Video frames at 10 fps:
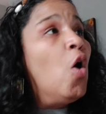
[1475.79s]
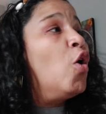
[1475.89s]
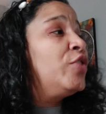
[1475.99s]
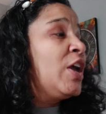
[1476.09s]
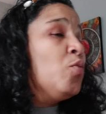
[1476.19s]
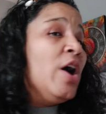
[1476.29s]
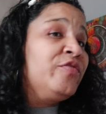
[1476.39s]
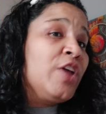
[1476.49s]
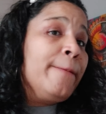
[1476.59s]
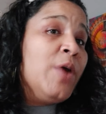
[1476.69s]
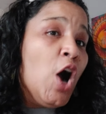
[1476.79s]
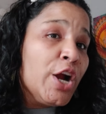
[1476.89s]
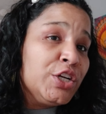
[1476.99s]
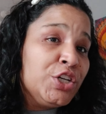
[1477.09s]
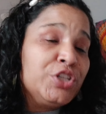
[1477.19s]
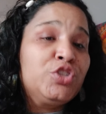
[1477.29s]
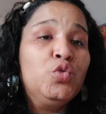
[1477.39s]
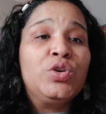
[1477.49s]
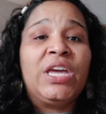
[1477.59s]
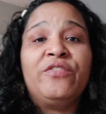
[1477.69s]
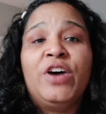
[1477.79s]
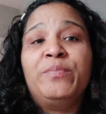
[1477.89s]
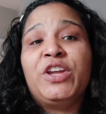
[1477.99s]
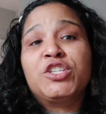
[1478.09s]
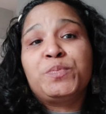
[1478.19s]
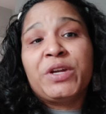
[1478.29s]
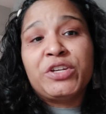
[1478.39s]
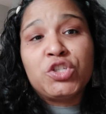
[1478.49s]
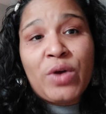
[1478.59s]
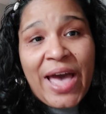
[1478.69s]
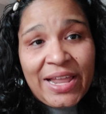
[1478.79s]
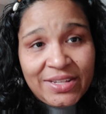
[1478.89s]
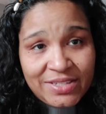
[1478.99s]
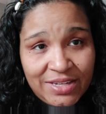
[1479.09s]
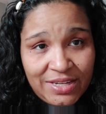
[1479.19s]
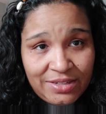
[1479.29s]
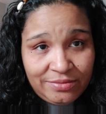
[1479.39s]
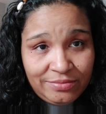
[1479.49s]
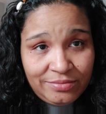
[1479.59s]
or they want their partners to give up their spirituality.